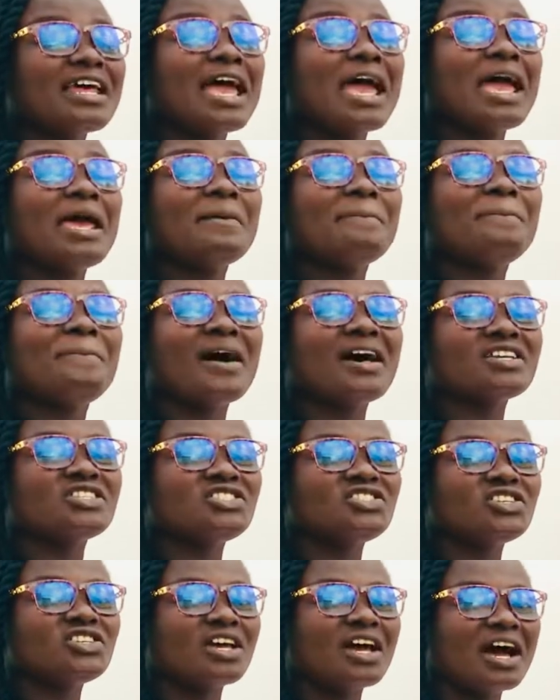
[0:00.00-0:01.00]
and
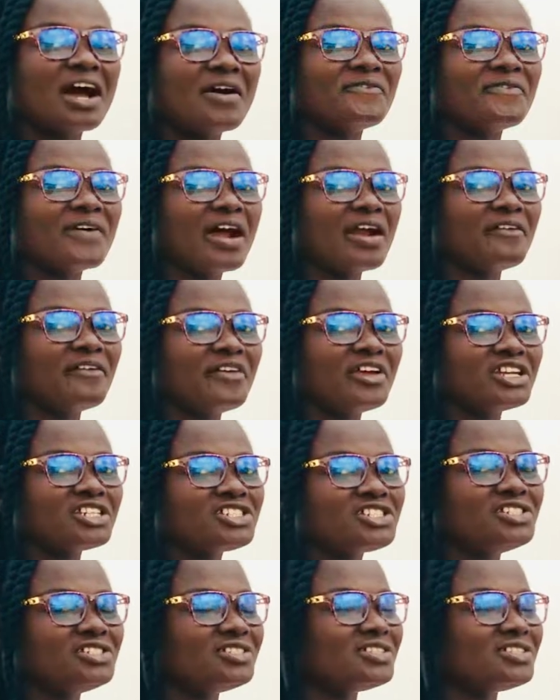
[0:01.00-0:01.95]
partial variation.